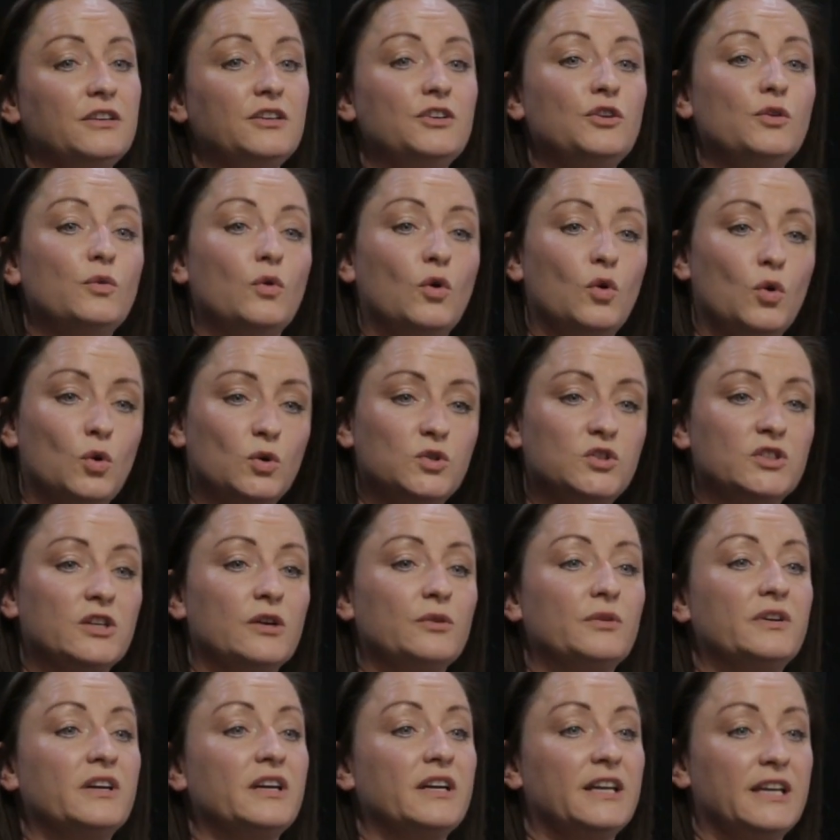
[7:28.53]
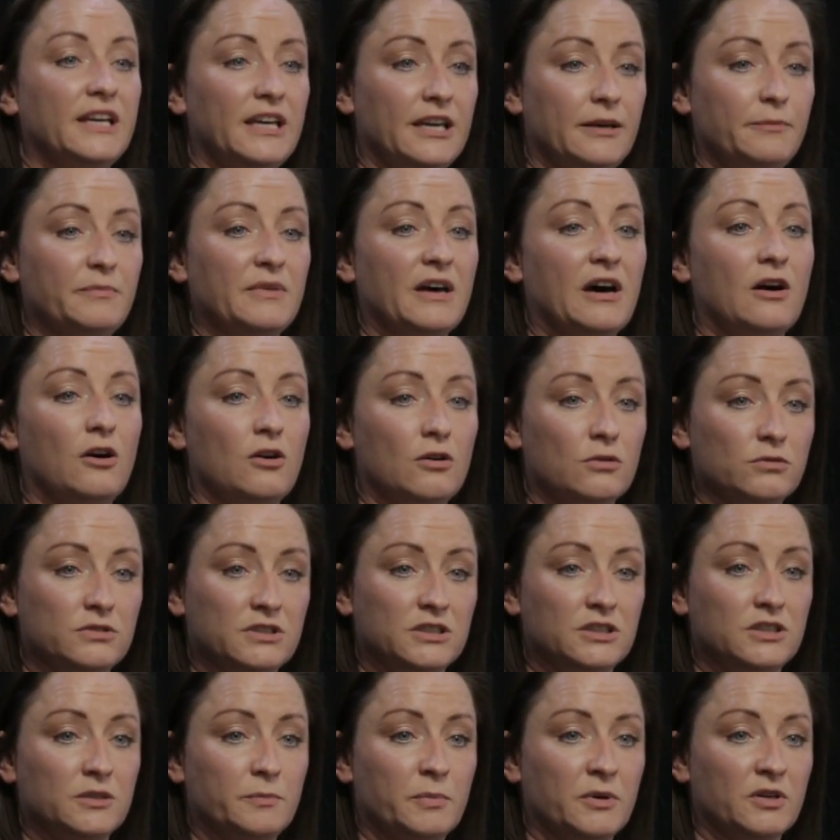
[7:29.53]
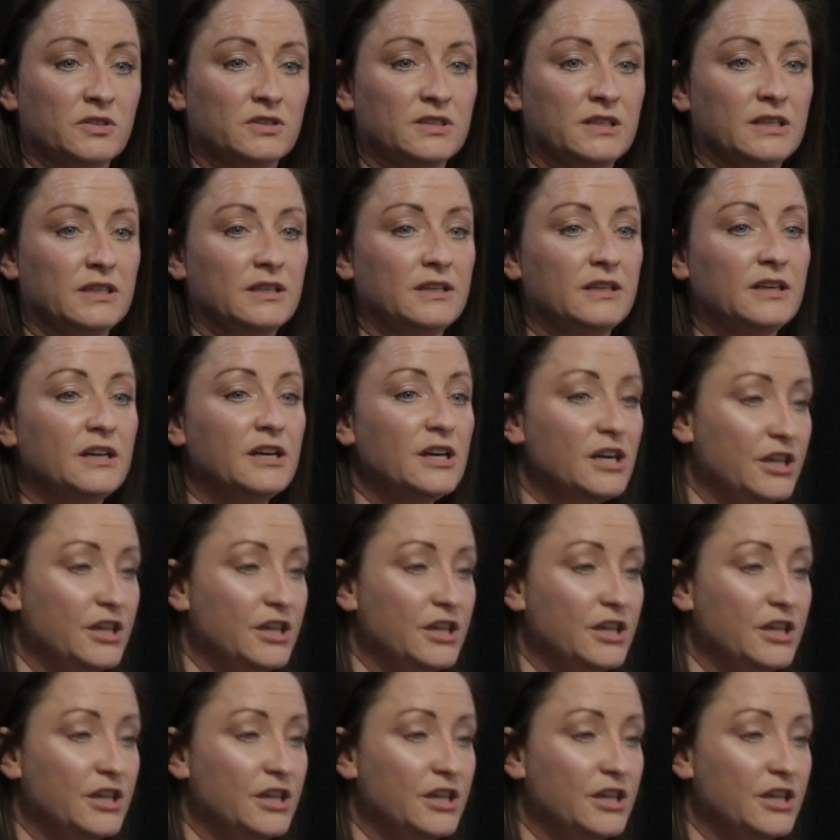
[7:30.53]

you also can keep that holding deposit.